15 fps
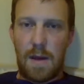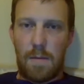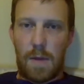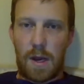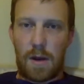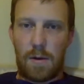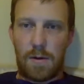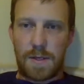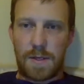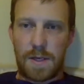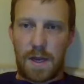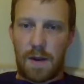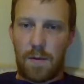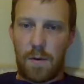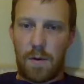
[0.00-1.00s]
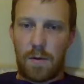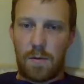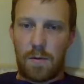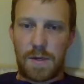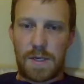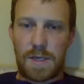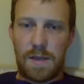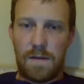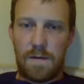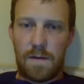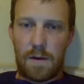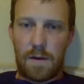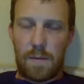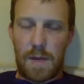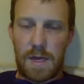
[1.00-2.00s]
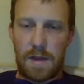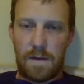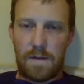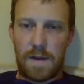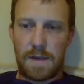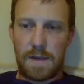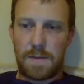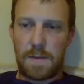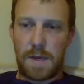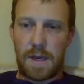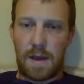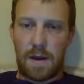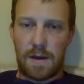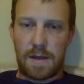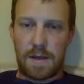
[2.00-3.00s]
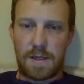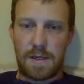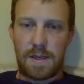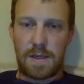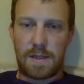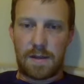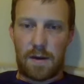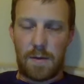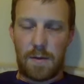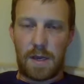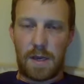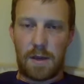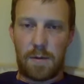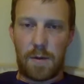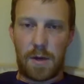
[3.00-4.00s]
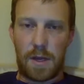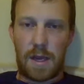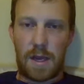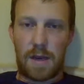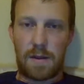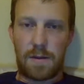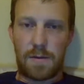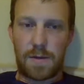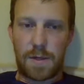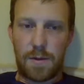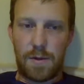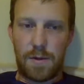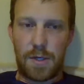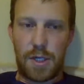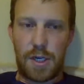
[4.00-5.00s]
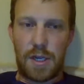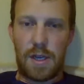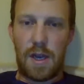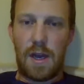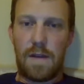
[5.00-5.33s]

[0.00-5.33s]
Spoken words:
My goal is that I won't receive very many of these because it's all being communicated through Schoology.